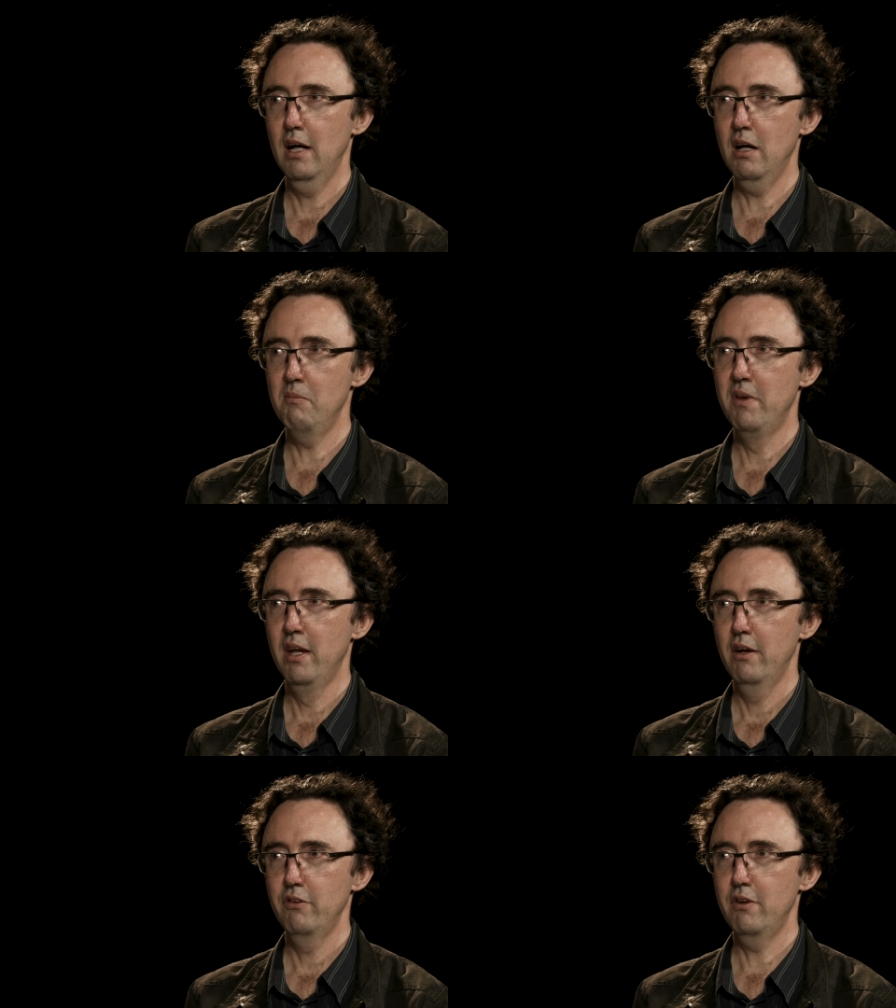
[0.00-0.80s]
Um,
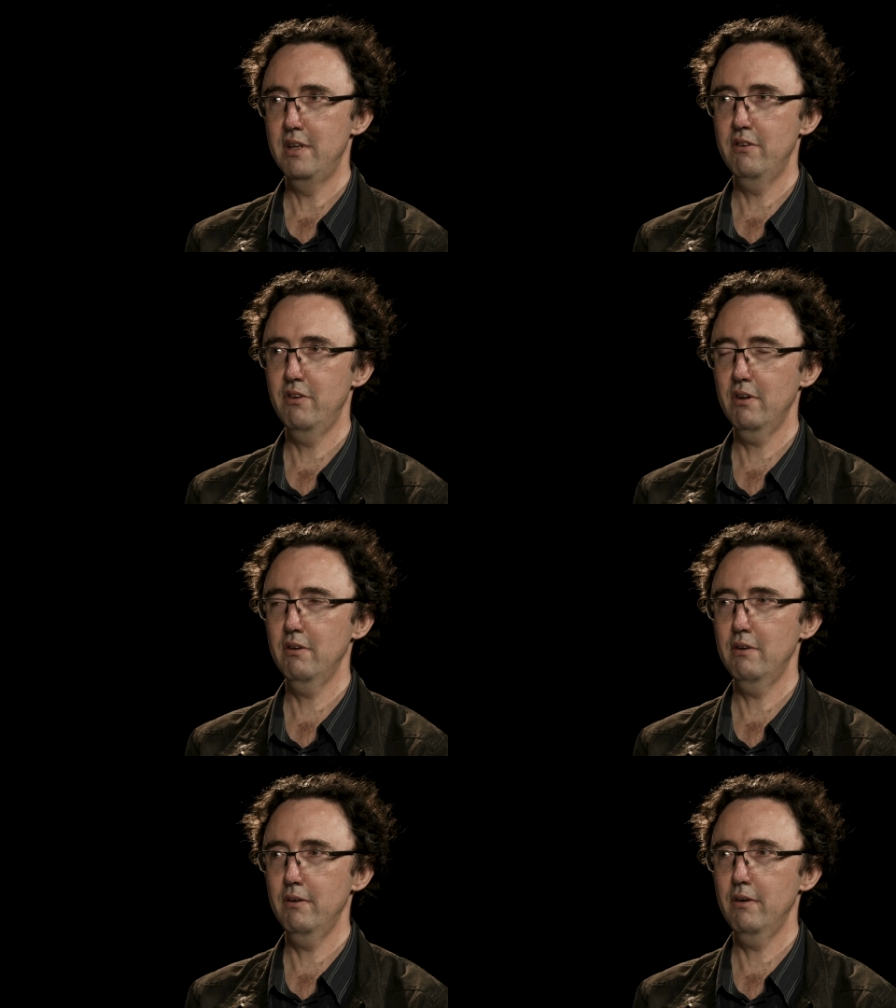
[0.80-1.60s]
so there's
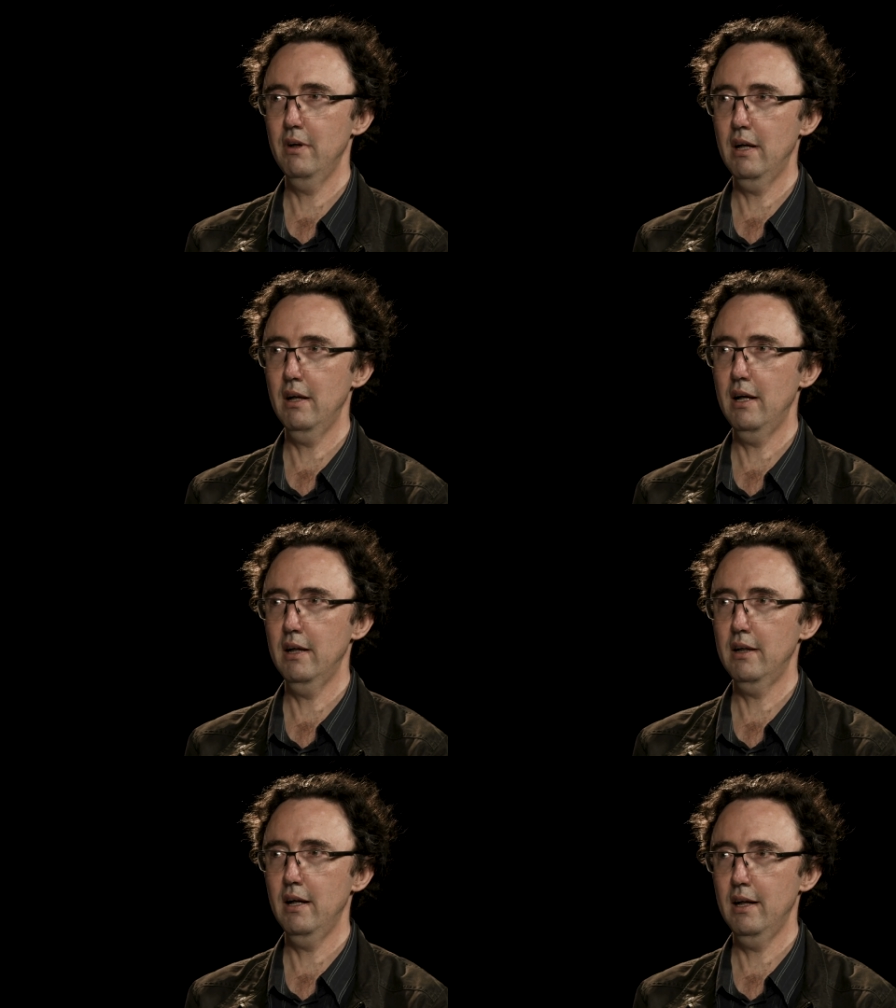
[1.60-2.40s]
a, a,
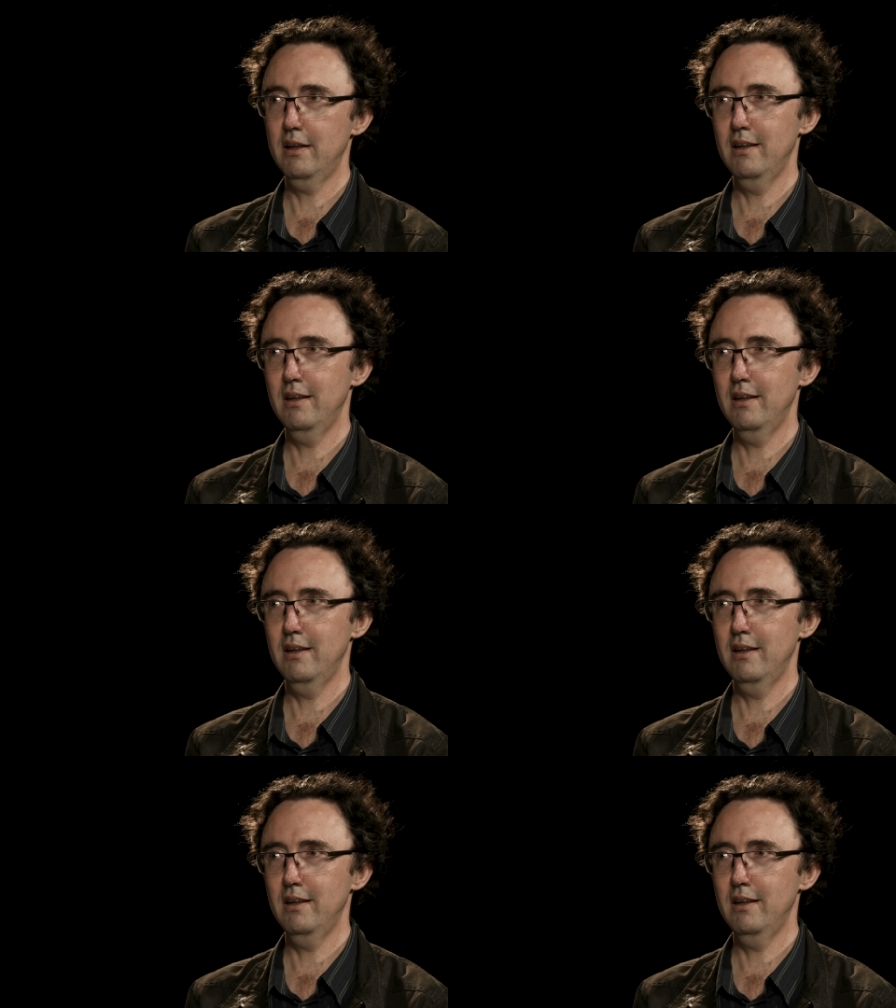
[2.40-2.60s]
a, a